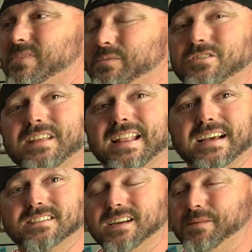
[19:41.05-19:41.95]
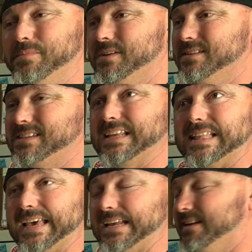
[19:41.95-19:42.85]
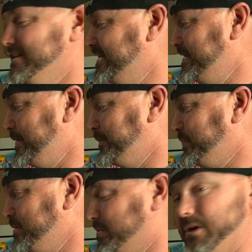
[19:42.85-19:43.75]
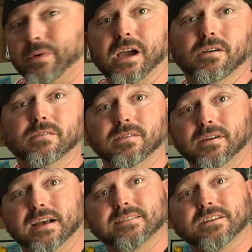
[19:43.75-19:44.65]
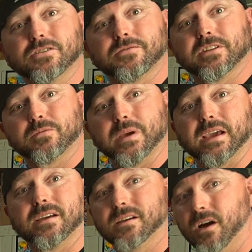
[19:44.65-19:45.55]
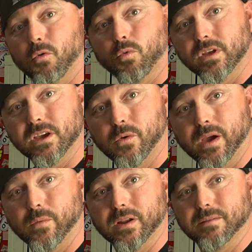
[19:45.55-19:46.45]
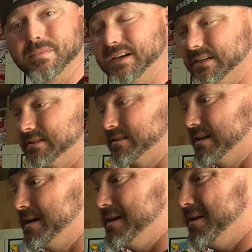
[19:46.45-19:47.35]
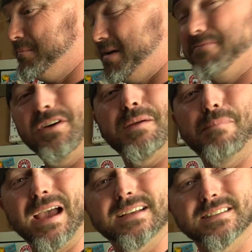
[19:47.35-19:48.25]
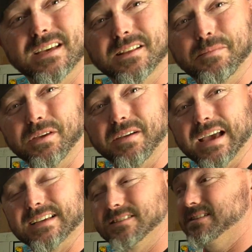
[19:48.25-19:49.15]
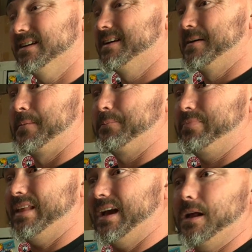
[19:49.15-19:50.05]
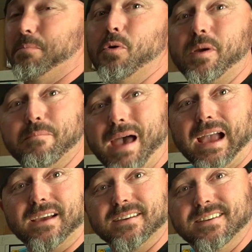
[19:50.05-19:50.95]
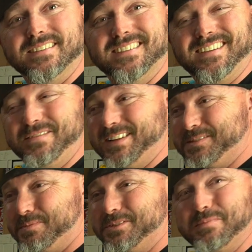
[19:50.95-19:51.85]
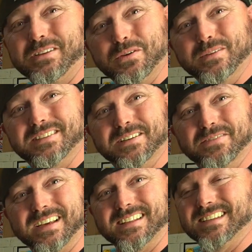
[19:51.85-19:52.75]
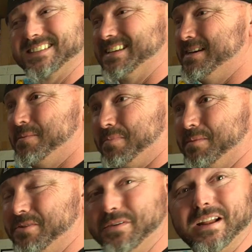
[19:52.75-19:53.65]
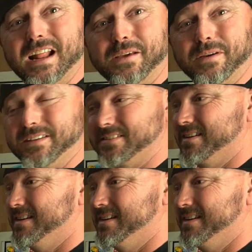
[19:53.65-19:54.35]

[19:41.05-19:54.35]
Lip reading: Do that next time. It's getting late. But there we go. That's going to do it for this week. A really quick one, because my freaking back is killing me, you guys. I got a broken back. I'm not supposed to be doing stuff like this, but I'm doing it anyways.